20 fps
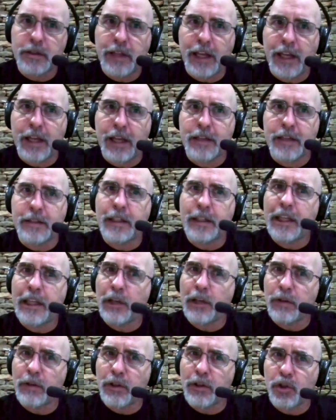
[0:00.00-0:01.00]
and
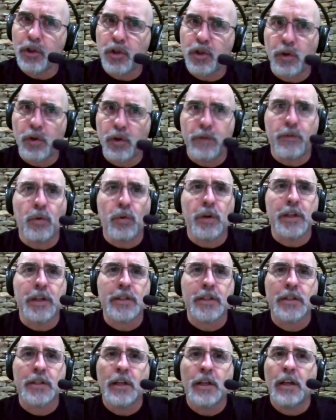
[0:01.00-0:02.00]
hearing their tone of
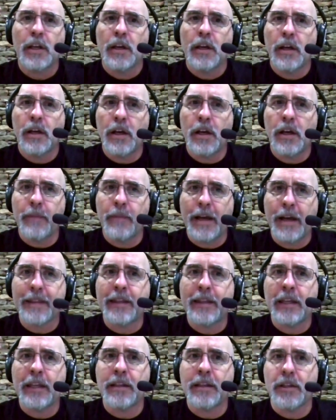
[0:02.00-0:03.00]
voice um, i
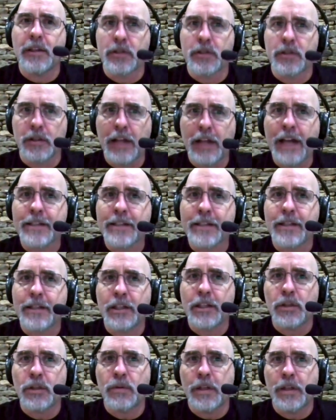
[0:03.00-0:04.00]
think there's lots that
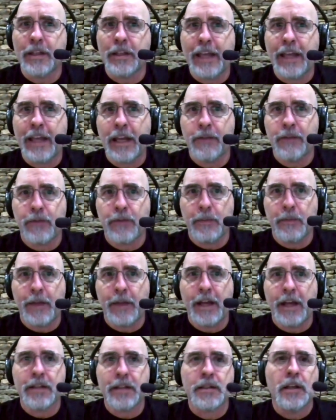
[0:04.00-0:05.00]
you can gain from
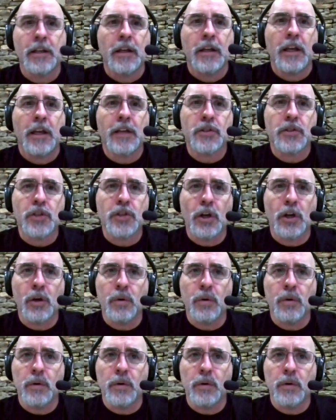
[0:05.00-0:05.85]
that and so